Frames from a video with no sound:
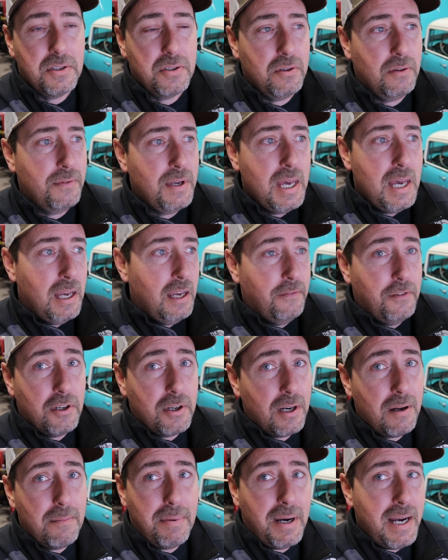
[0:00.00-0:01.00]
So if you're
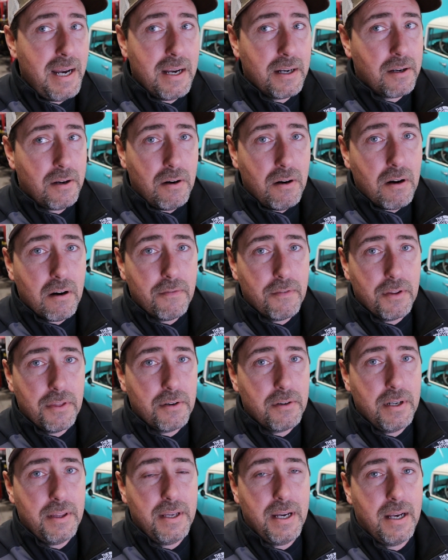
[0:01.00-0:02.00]
going to buy a car for
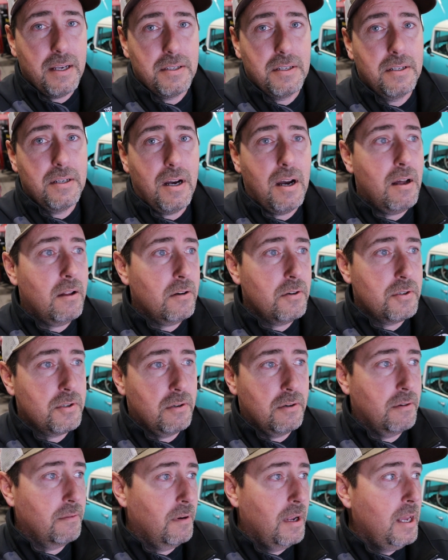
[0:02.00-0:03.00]
$30,000,
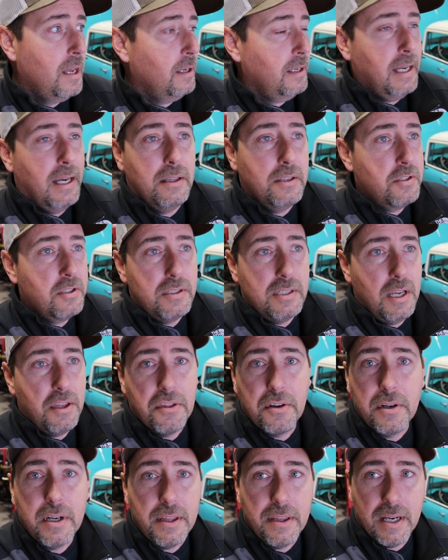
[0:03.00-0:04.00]
or yeah, let's just say
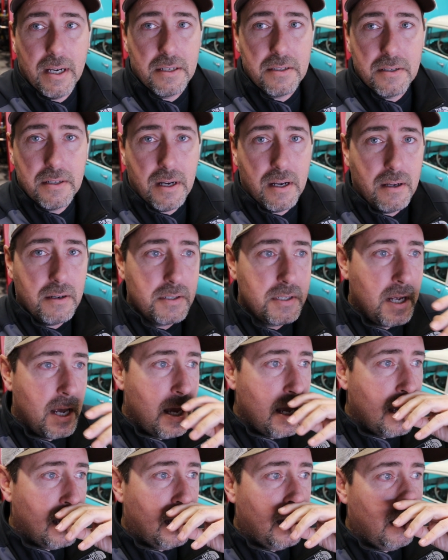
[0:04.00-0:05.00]

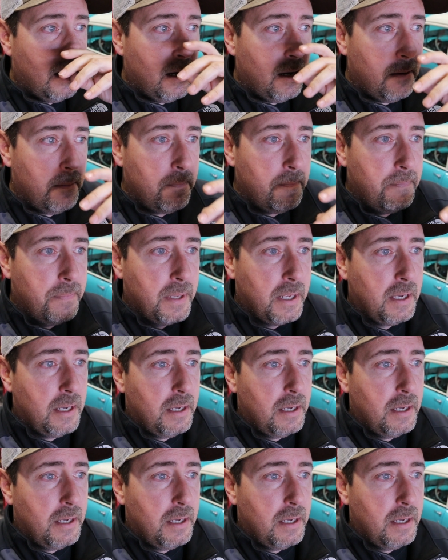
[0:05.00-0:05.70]
$30,000,